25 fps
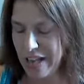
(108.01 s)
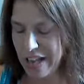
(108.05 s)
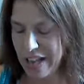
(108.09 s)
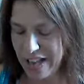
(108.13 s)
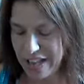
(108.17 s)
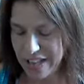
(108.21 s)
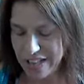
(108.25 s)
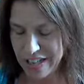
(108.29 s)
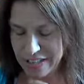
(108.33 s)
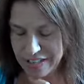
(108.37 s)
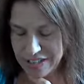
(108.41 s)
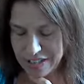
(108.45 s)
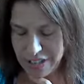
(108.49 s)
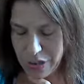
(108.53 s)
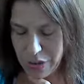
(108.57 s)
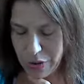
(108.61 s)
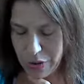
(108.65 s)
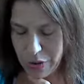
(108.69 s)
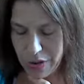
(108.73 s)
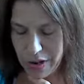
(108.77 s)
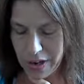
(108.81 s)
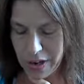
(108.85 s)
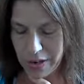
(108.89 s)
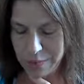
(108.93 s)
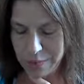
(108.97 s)
And so,
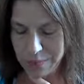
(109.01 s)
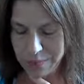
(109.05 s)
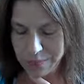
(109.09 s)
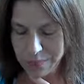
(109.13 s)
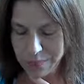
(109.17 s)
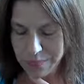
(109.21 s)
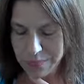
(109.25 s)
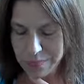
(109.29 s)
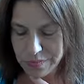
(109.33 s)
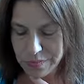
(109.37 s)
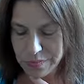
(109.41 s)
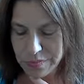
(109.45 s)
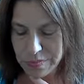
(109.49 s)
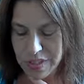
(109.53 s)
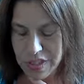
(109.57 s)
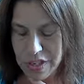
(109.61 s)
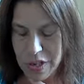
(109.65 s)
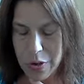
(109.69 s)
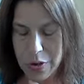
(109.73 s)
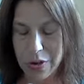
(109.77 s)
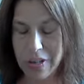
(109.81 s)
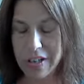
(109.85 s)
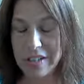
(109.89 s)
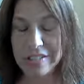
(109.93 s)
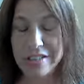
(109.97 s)
um, you know,
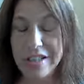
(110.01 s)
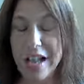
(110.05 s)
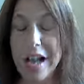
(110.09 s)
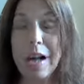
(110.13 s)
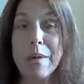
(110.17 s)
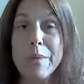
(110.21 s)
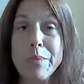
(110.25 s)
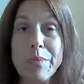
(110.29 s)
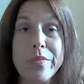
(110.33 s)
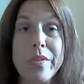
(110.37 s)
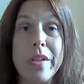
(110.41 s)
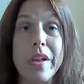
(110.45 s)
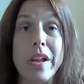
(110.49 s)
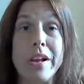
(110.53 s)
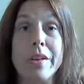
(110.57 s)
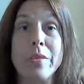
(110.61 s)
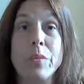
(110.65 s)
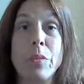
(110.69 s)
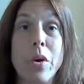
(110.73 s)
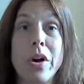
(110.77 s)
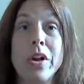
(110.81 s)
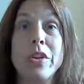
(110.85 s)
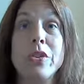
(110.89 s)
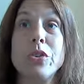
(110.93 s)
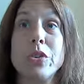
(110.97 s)
because I'm
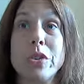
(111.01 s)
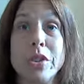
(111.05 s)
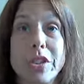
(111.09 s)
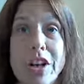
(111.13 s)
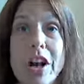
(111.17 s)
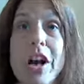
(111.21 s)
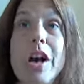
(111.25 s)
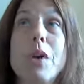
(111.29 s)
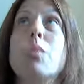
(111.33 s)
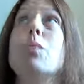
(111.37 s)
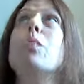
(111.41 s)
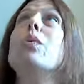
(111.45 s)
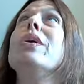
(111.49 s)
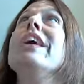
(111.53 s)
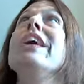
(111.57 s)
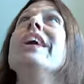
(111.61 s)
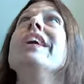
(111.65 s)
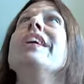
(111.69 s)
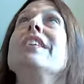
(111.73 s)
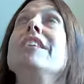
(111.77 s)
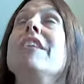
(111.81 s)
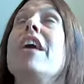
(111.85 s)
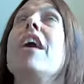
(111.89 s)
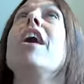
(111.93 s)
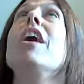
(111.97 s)
wondering, God,
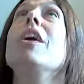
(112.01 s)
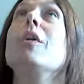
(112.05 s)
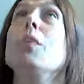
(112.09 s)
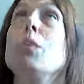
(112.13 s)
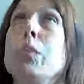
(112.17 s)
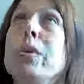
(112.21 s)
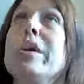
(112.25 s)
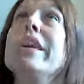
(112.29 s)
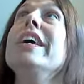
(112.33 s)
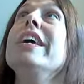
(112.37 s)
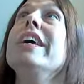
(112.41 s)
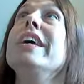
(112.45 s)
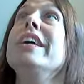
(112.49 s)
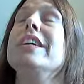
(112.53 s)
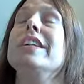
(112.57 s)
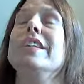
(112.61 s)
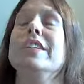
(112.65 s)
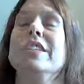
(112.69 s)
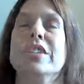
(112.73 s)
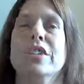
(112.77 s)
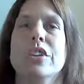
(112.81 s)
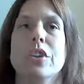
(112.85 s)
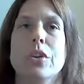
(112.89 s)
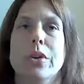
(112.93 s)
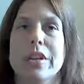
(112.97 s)
when? God, when?
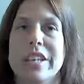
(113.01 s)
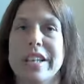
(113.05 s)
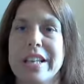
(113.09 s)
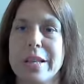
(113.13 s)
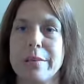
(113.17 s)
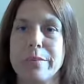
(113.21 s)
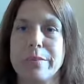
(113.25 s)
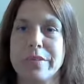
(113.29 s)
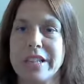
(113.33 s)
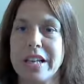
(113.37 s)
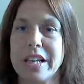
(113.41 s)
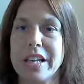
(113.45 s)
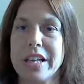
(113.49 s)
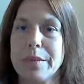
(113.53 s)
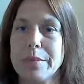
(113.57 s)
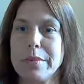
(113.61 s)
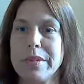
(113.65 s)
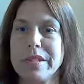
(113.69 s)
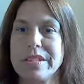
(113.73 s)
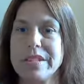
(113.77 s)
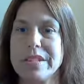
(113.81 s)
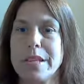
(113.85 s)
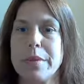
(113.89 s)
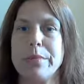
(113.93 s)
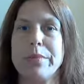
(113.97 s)
You know, he keeps telling me
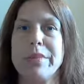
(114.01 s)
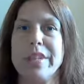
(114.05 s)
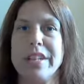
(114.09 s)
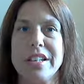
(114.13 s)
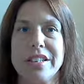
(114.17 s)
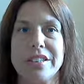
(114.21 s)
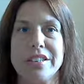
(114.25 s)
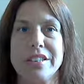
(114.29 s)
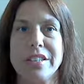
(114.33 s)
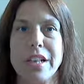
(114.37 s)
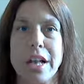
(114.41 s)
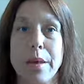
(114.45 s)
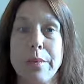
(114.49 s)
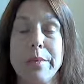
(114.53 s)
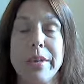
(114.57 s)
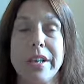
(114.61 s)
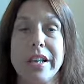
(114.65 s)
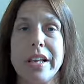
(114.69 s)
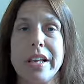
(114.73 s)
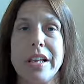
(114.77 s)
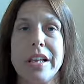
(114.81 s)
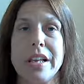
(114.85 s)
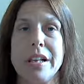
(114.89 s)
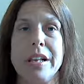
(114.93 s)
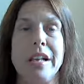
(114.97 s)
something's coming,
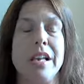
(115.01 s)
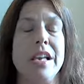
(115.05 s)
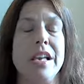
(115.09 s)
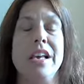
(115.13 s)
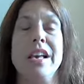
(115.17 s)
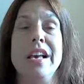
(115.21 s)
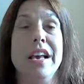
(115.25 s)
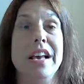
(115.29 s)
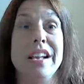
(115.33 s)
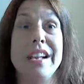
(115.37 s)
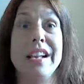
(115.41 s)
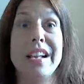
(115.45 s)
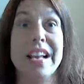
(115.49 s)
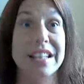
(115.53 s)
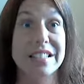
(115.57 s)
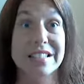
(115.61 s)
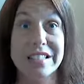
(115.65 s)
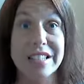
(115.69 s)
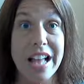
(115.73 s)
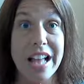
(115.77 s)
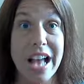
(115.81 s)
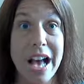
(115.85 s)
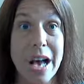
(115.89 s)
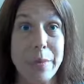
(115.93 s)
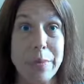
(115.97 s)
and I, it hasn't
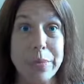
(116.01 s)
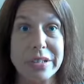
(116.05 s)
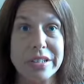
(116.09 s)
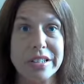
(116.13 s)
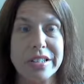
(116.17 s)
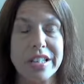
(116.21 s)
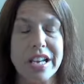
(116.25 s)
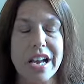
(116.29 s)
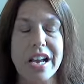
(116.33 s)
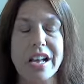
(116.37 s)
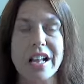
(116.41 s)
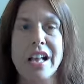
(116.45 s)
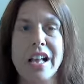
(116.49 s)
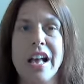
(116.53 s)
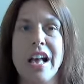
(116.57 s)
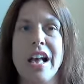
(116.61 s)
happened yet.